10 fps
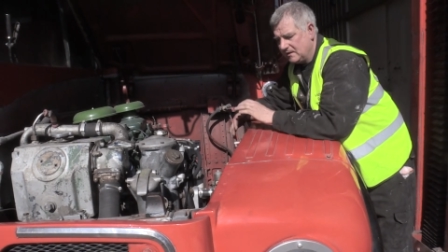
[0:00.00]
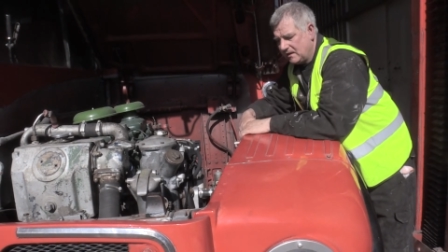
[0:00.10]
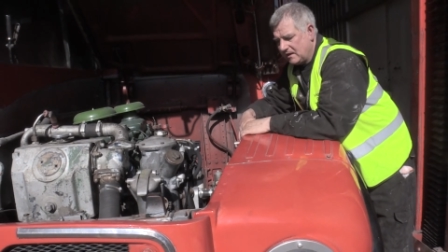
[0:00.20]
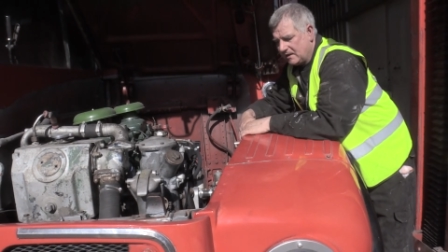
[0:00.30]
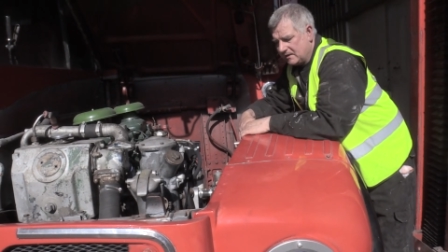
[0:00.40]

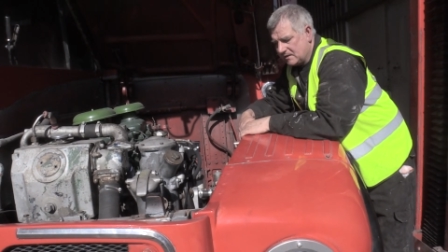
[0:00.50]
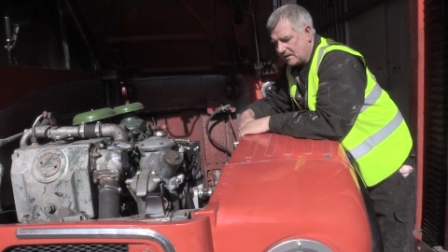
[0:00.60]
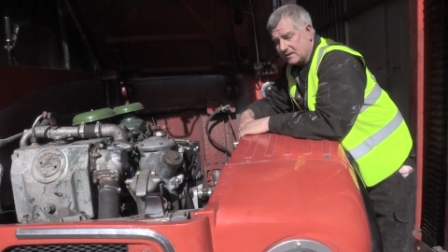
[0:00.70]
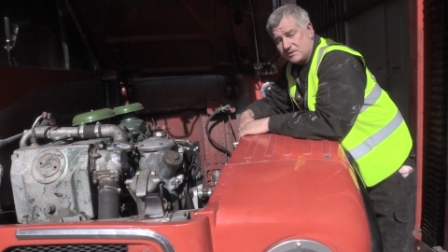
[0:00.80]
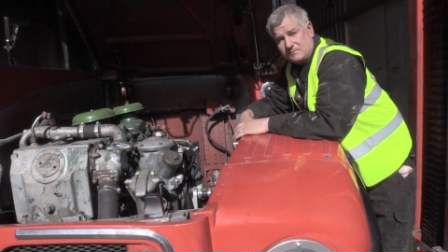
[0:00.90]
Uh, that
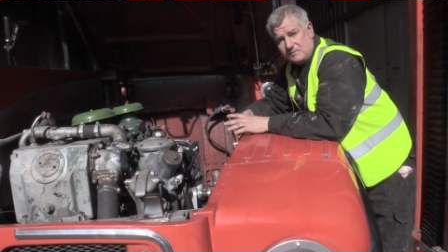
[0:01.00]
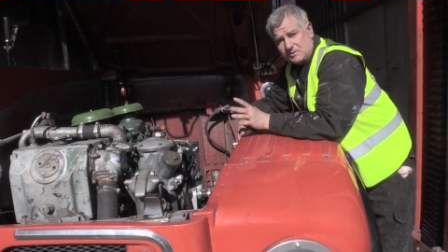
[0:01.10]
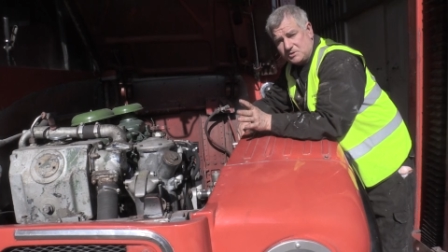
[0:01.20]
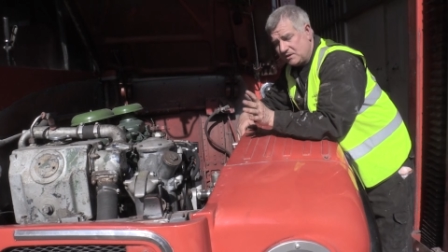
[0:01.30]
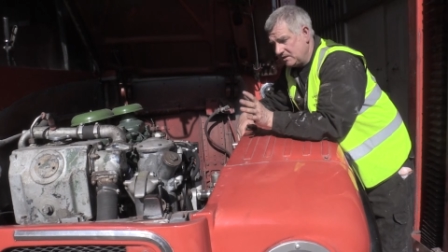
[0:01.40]
has to be
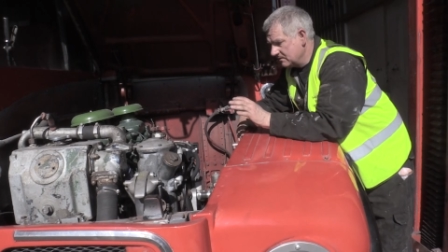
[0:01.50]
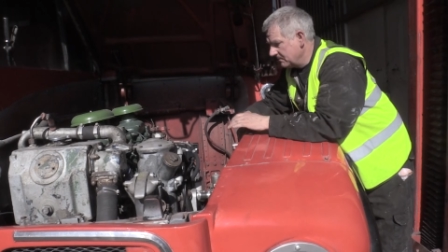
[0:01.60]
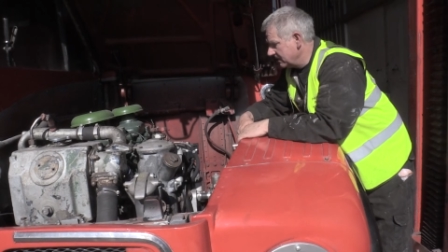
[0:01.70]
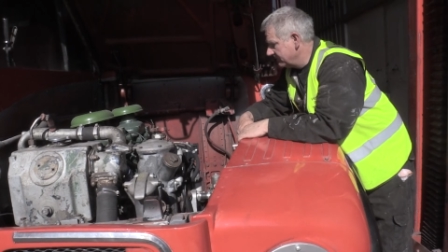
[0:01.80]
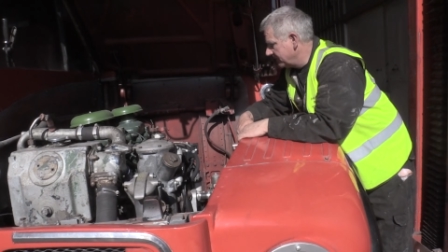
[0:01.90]
machined to
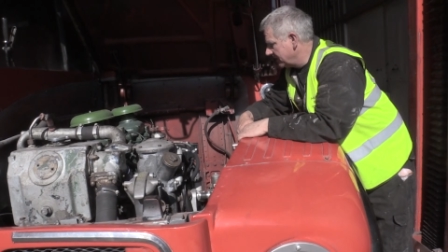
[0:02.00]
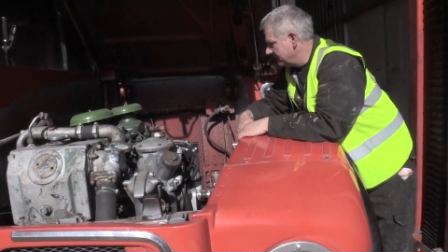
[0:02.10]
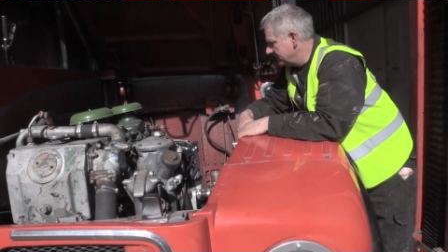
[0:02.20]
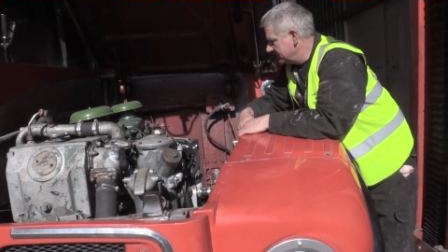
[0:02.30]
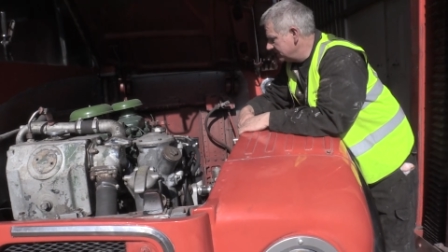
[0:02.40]
make the fan
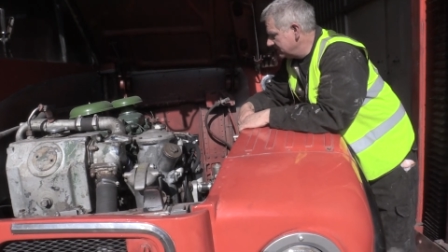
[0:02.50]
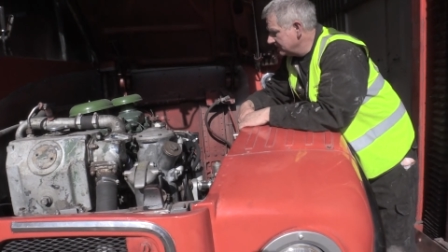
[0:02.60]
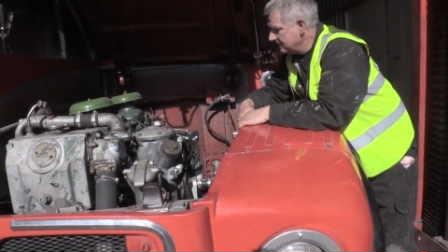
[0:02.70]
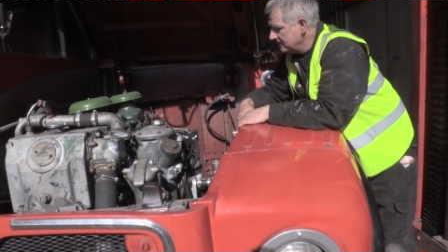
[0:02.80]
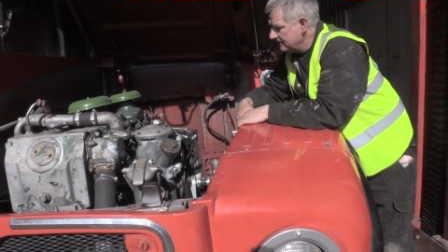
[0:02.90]
fitted,
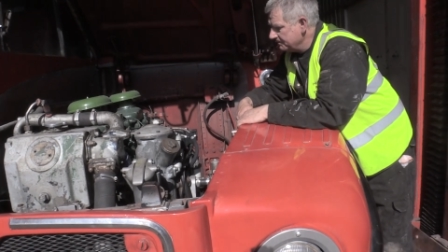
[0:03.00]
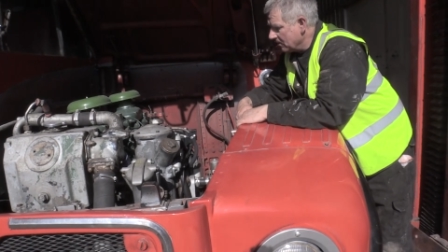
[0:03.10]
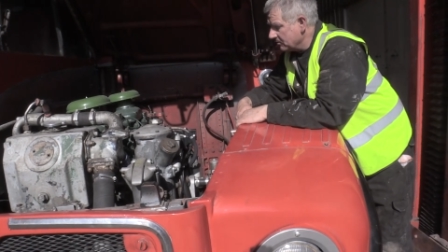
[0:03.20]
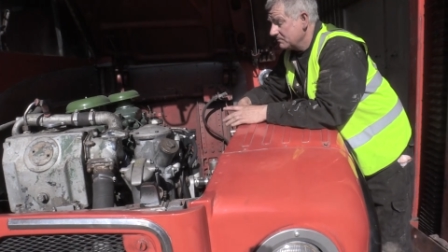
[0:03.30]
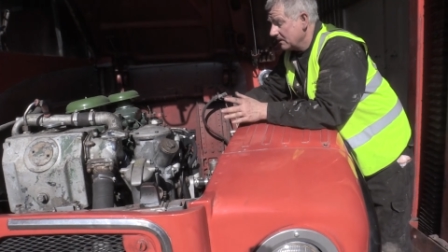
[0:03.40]

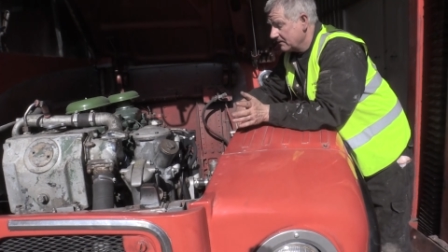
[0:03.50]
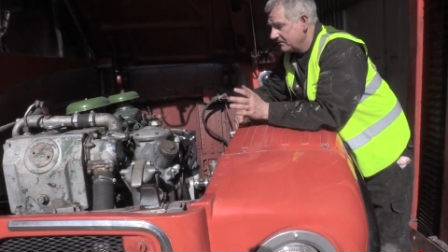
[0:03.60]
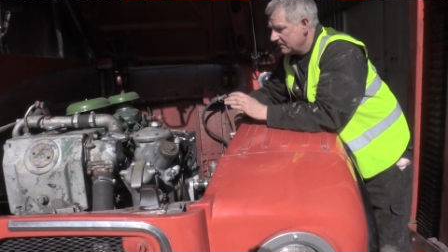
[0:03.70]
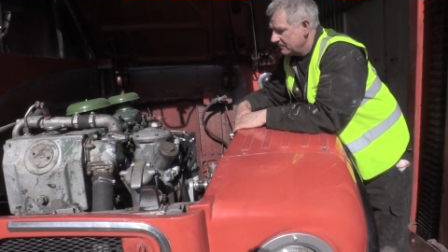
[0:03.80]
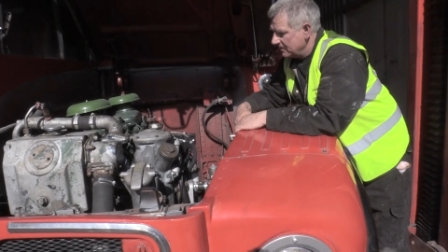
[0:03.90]
or to make the
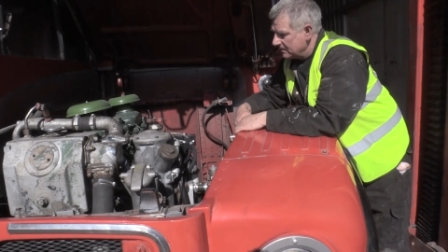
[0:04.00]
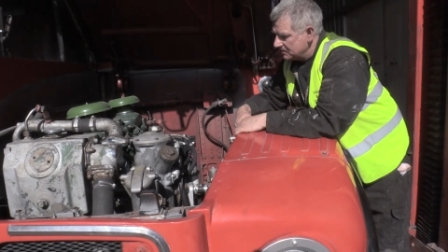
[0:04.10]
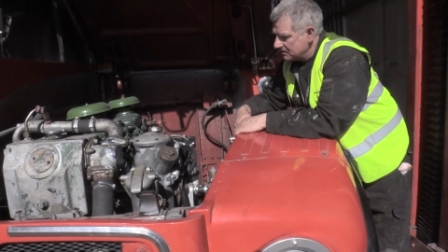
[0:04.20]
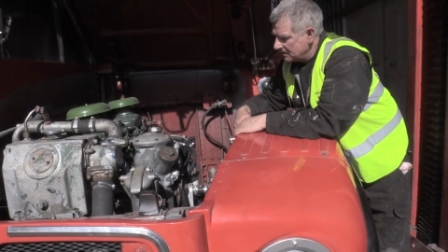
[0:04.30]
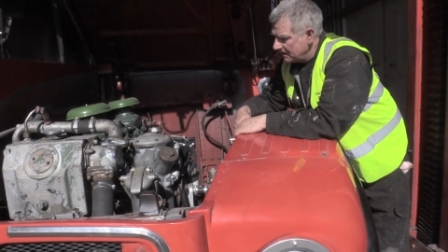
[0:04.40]
fan fit, I
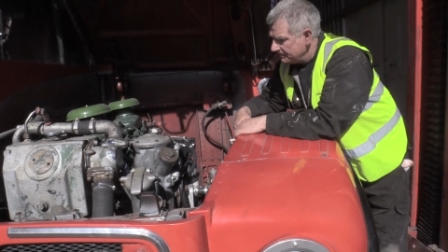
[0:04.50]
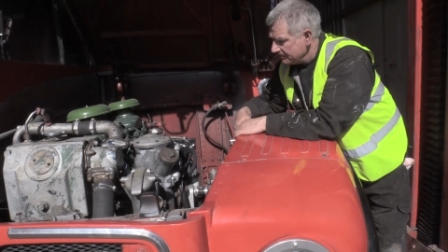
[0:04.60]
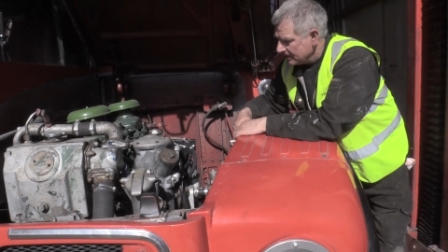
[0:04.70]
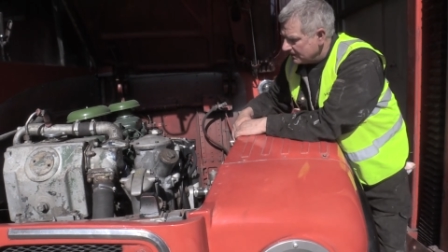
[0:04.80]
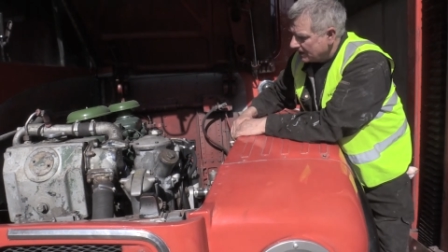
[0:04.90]
should say.
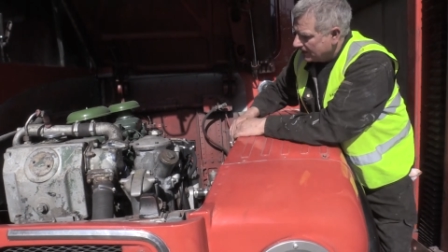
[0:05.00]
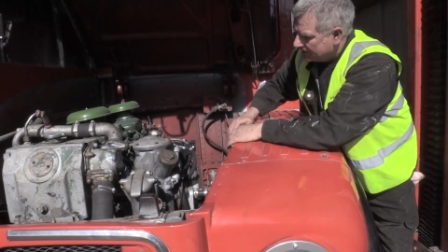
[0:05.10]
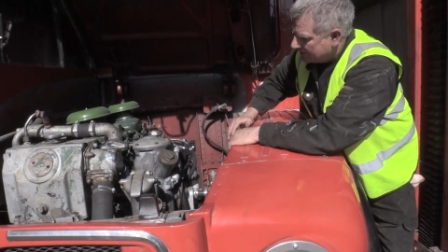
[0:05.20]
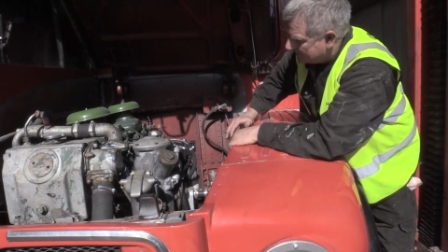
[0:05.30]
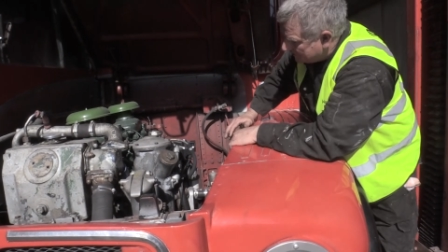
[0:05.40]

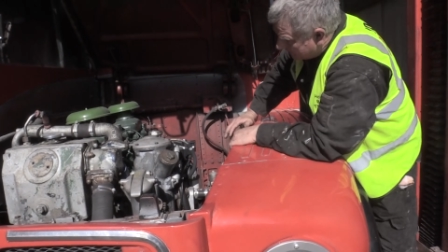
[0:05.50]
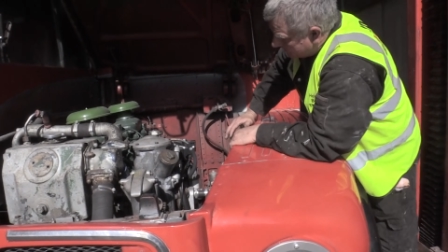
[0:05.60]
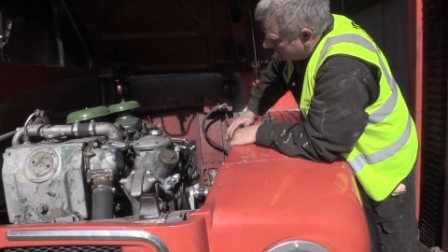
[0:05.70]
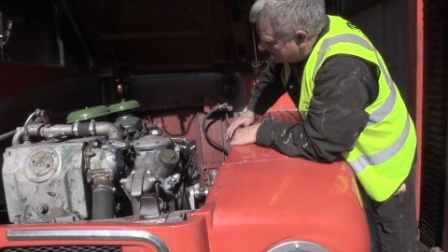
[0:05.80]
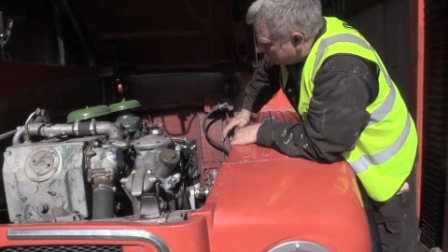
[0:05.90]
Uh, these things
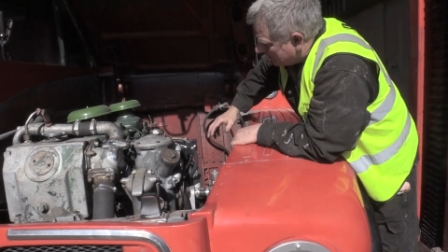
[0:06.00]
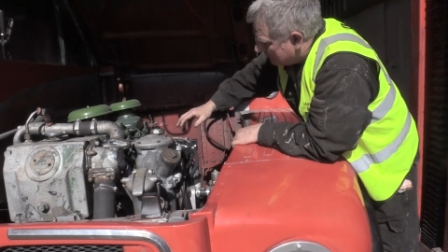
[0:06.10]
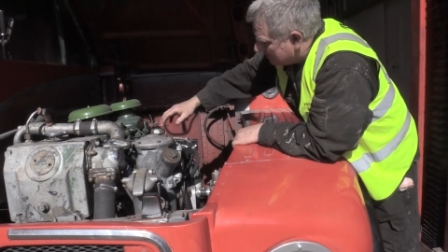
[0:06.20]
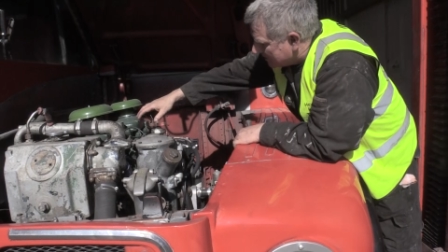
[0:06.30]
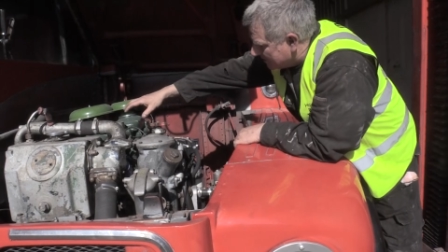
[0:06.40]
here,
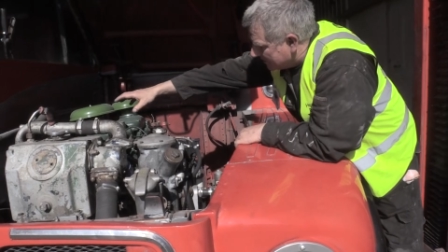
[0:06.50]
everybody